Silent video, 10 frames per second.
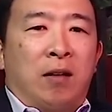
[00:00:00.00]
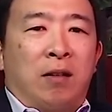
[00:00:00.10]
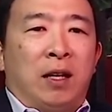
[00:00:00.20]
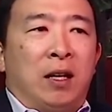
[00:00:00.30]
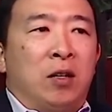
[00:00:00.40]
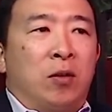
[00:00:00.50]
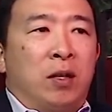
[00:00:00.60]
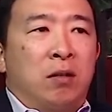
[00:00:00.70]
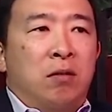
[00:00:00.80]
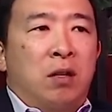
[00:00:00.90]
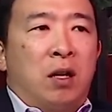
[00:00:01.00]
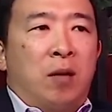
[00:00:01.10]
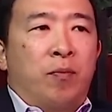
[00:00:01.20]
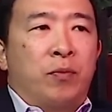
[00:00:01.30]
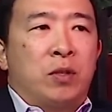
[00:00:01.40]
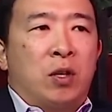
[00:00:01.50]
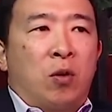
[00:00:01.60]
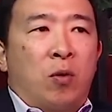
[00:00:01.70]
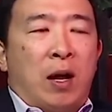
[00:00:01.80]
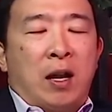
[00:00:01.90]
lean into it um,
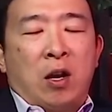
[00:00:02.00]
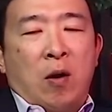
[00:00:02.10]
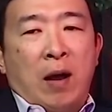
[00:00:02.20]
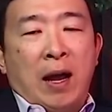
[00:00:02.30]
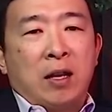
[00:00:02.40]
so uh, you know right.